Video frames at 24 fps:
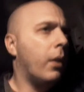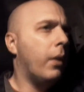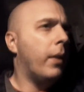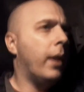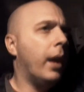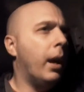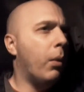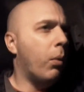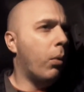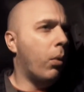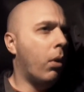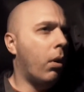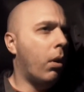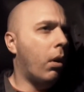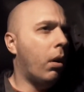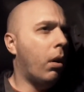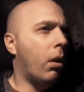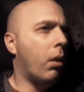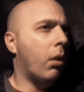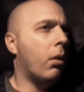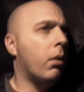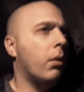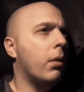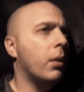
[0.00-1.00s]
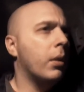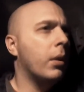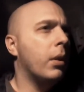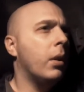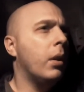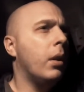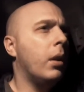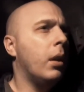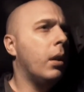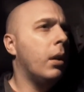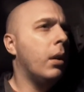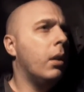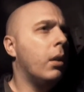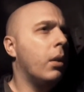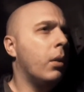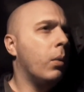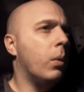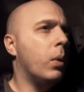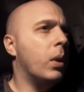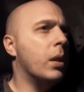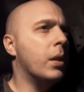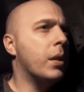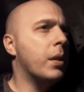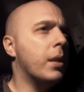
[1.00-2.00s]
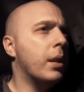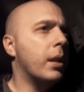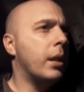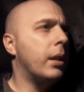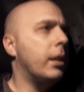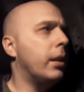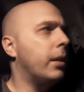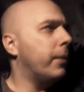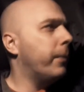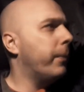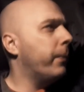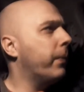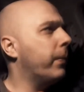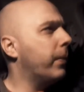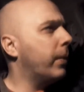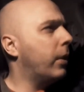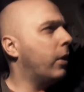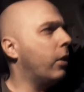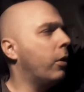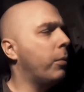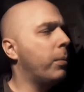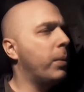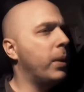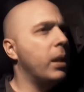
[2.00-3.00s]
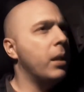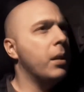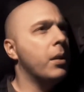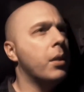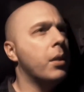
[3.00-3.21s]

that wall was that there have been a